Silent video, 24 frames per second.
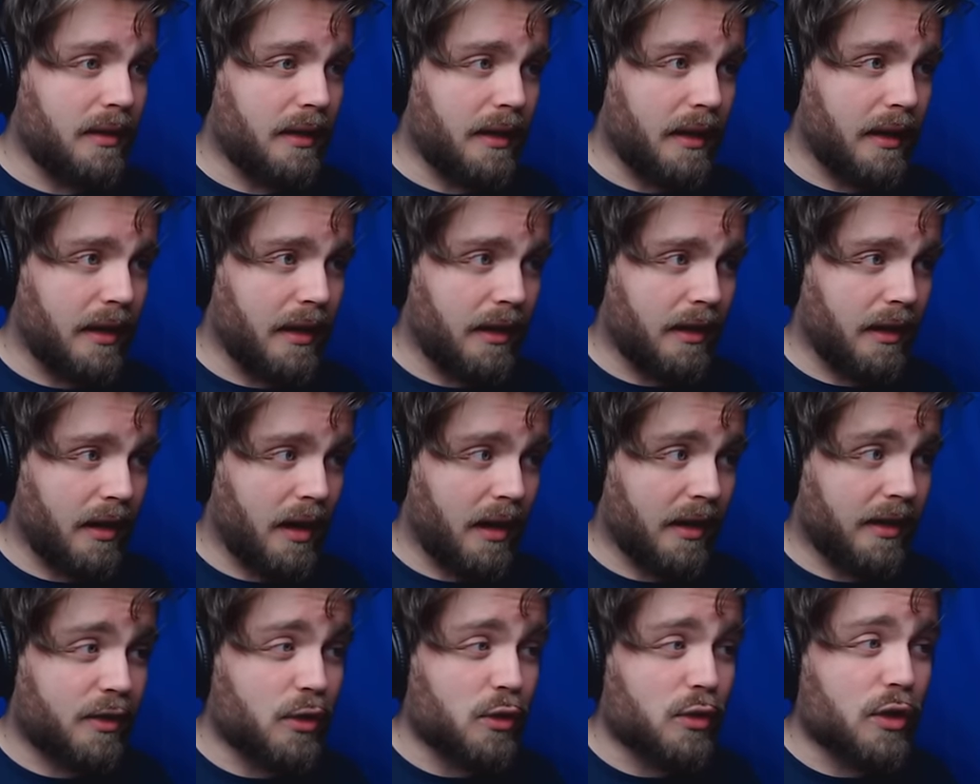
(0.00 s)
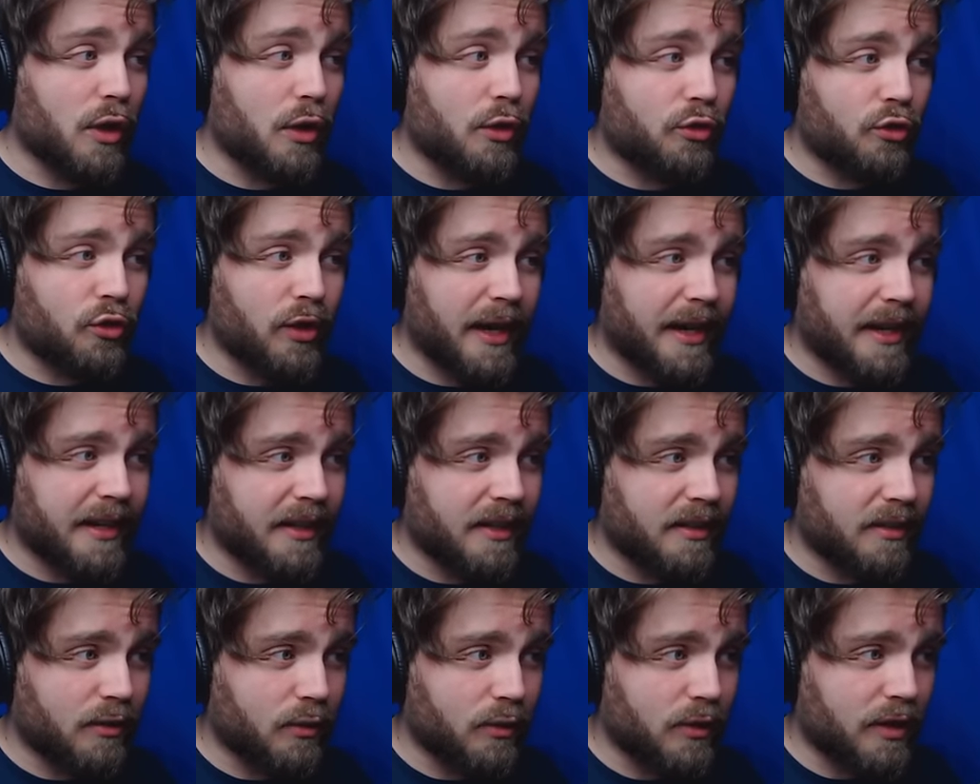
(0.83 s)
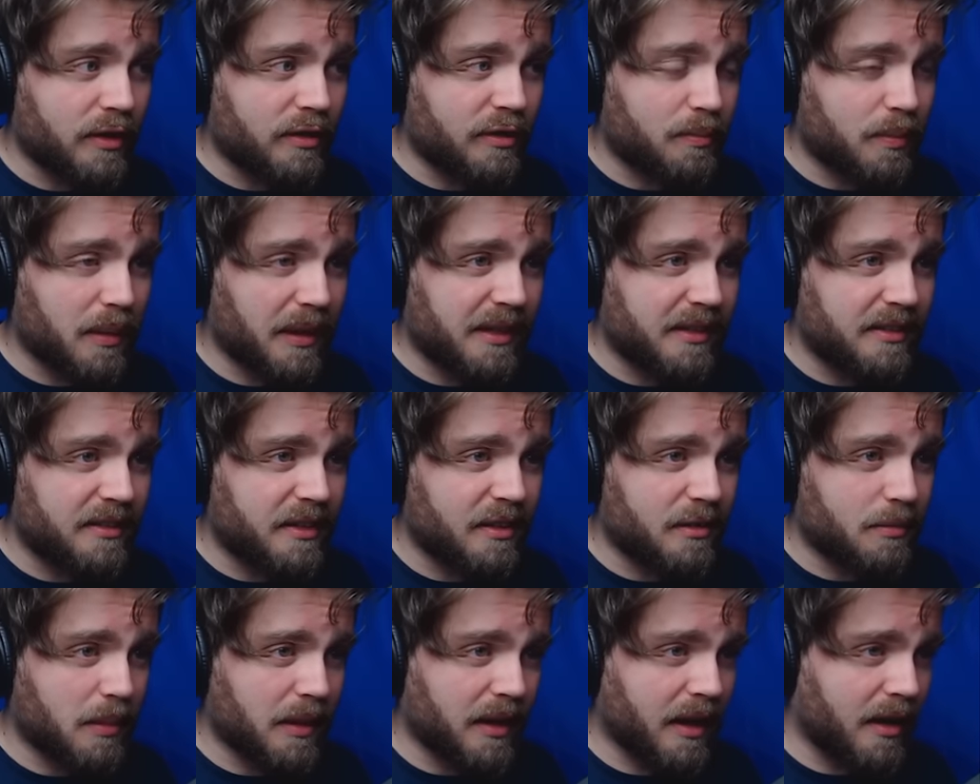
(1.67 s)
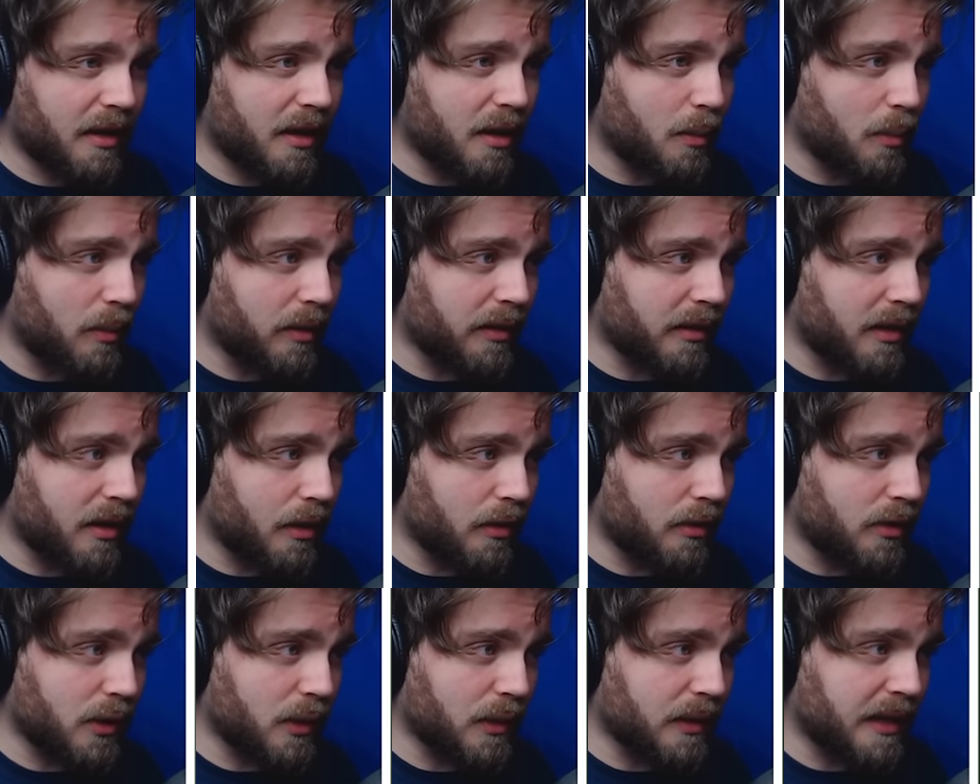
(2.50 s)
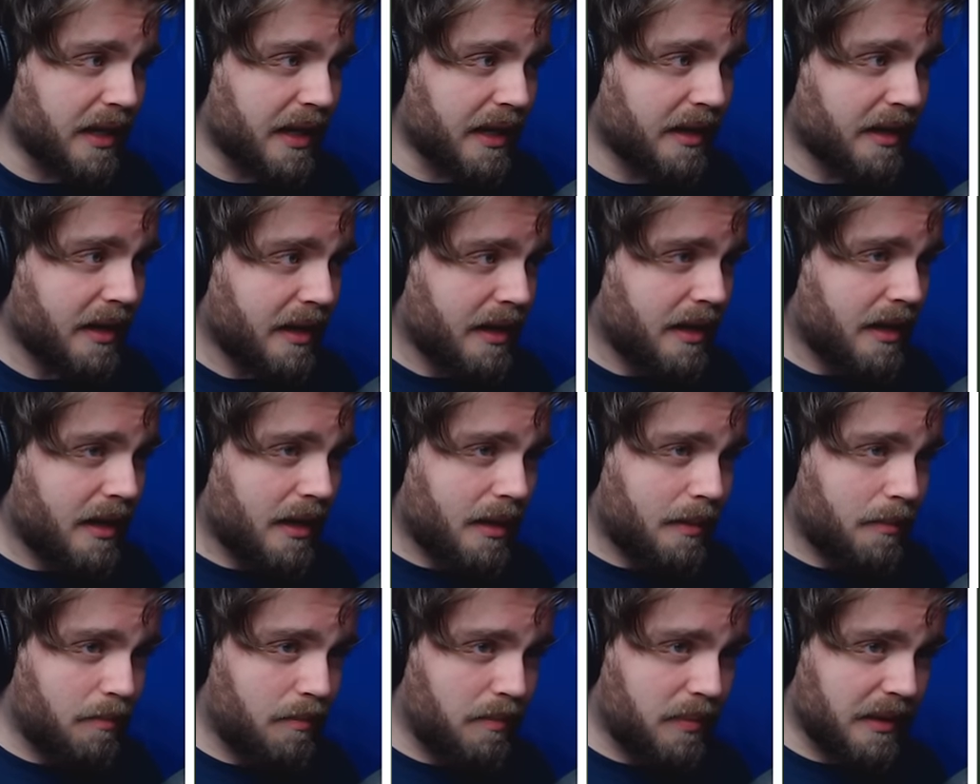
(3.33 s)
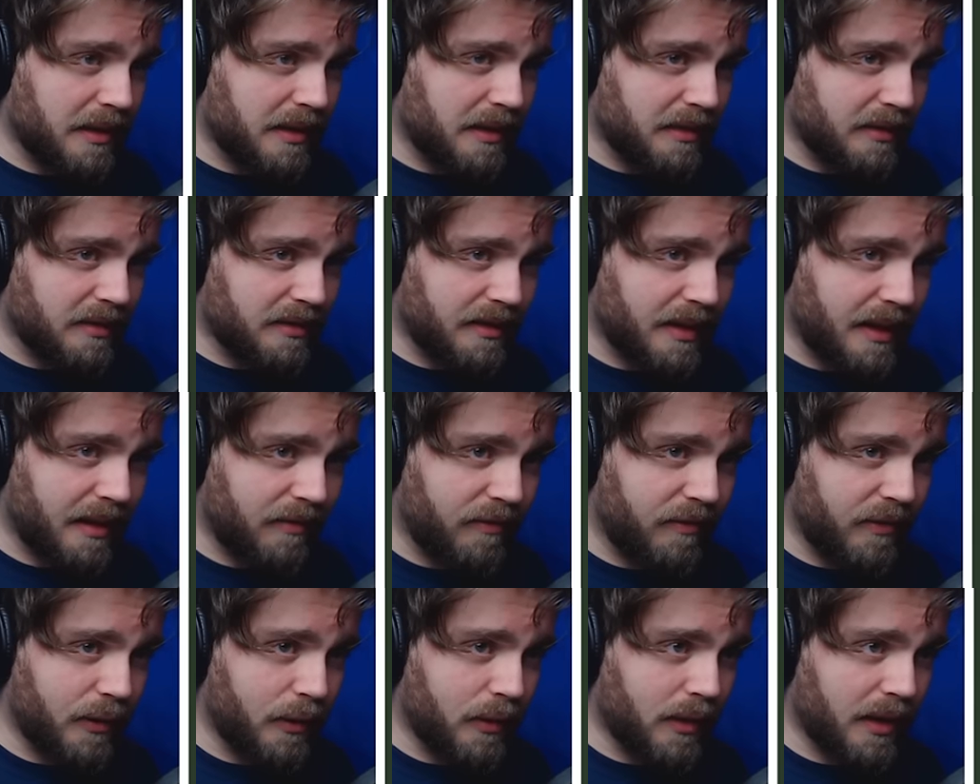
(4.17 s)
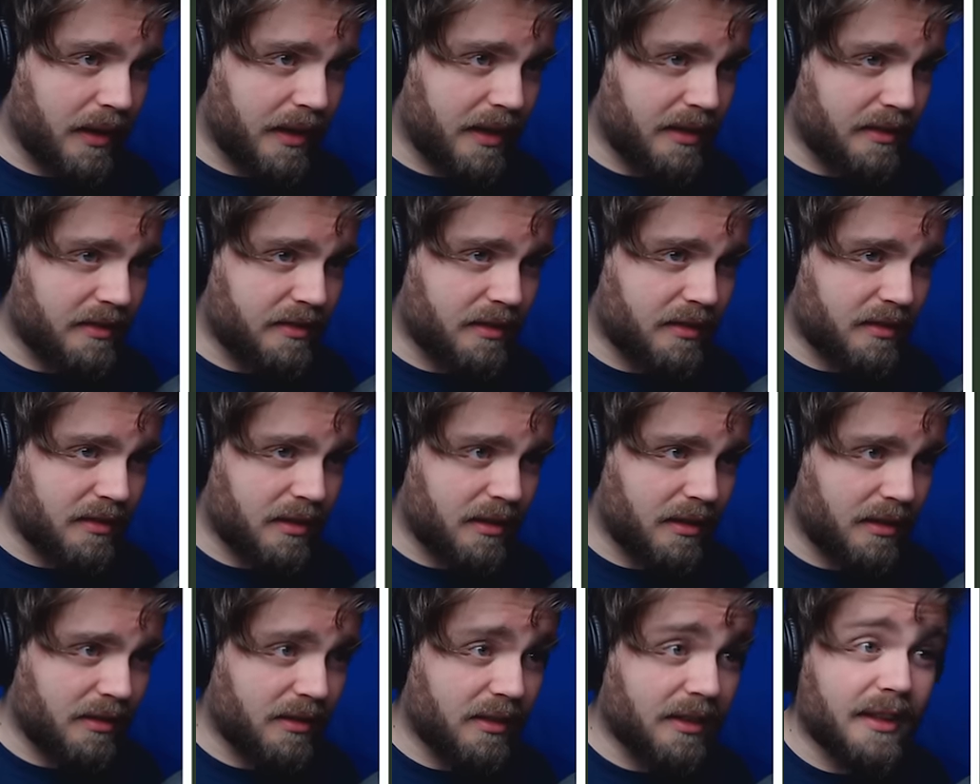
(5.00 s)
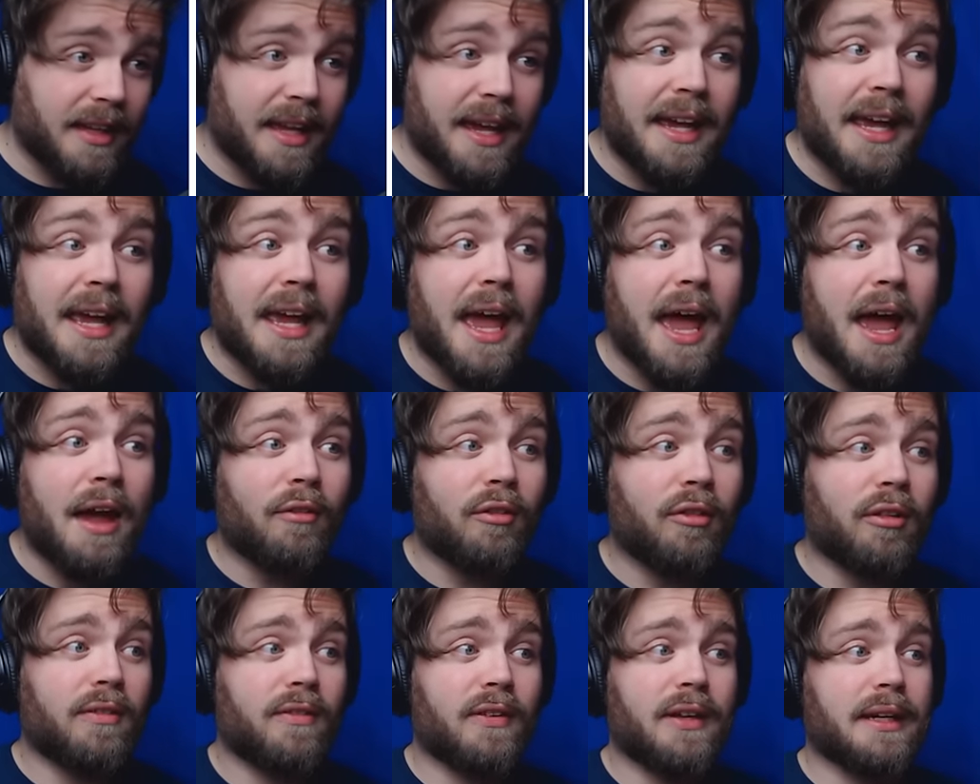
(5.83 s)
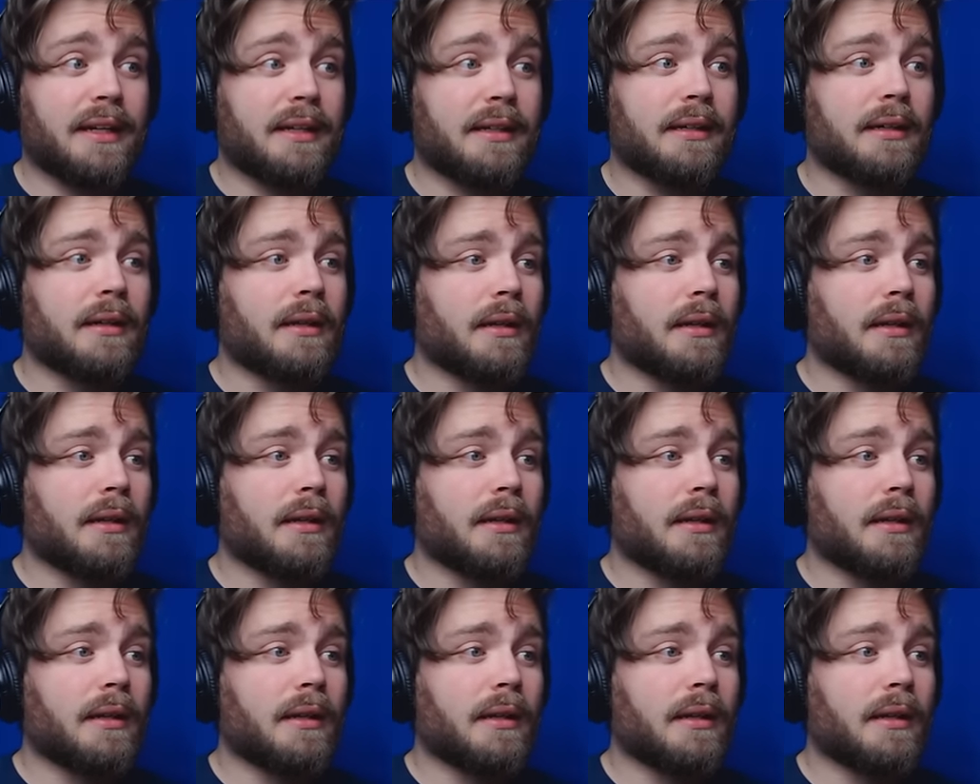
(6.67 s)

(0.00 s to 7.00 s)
And I could go checking in all those places, but I don't want to go doing that because I feel like it's just going to delay everything.